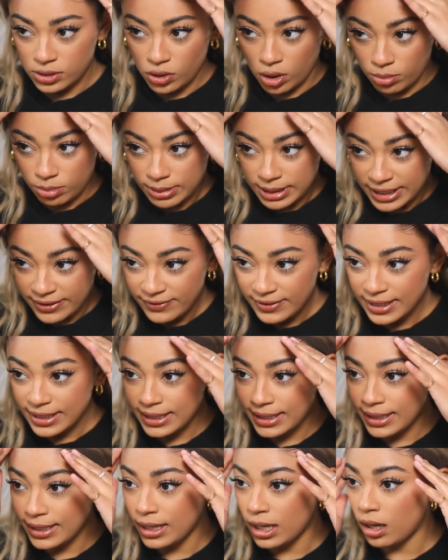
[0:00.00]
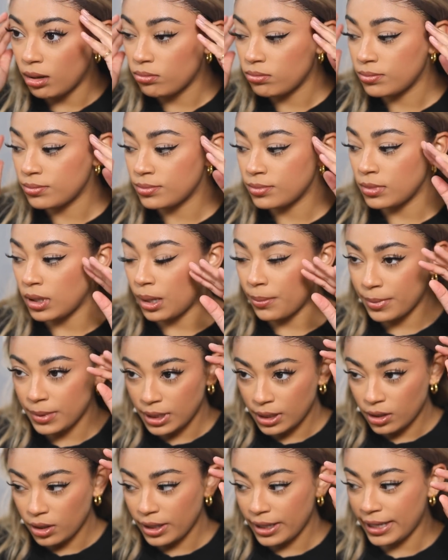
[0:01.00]
so I'm lifting it up. I'm
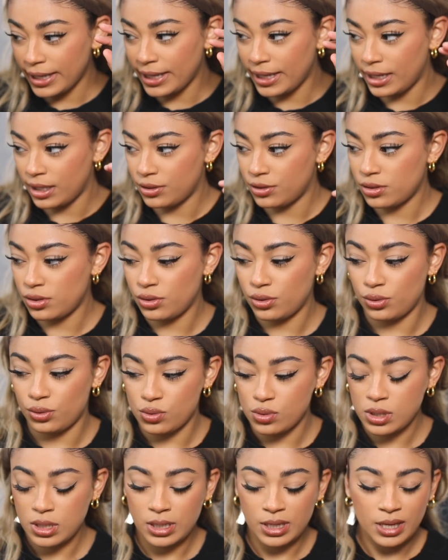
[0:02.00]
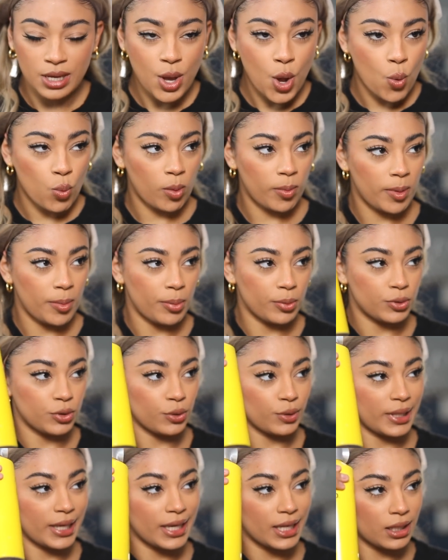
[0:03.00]
gonna go ahead and do what people
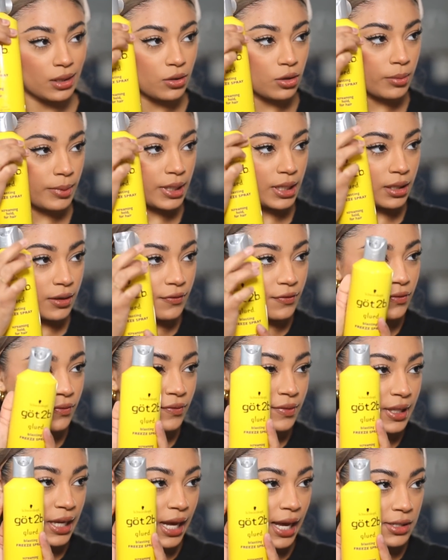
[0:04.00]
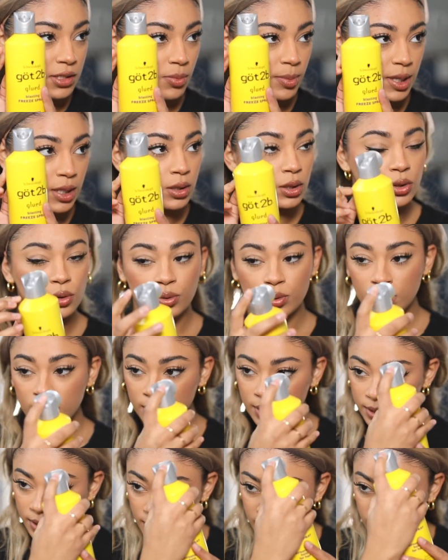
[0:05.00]
do to get a little bit of the Got to Be glued.